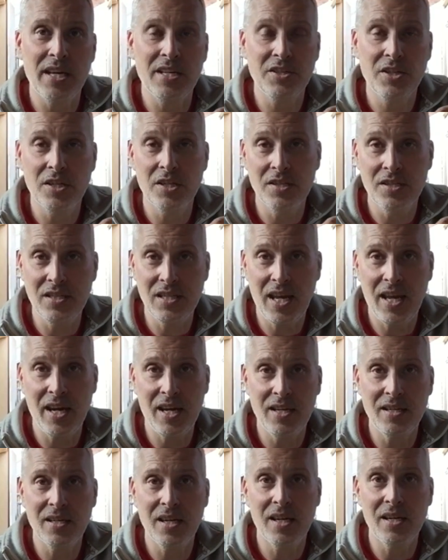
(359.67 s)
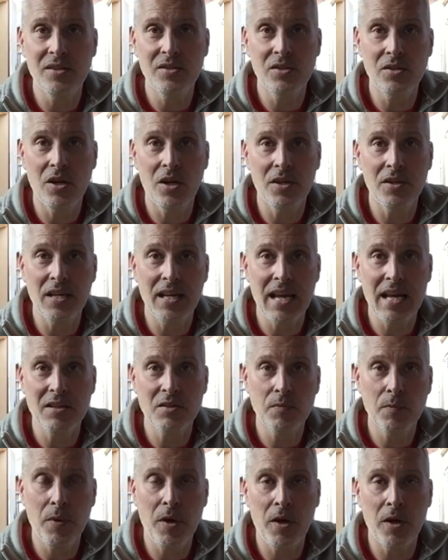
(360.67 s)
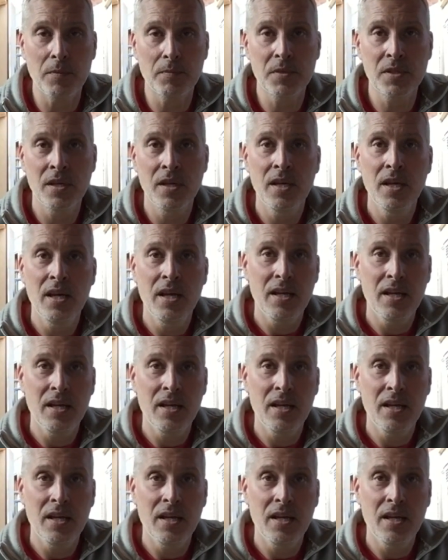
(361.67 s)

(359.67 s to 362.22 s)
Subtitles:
is contained inside the gas pipes.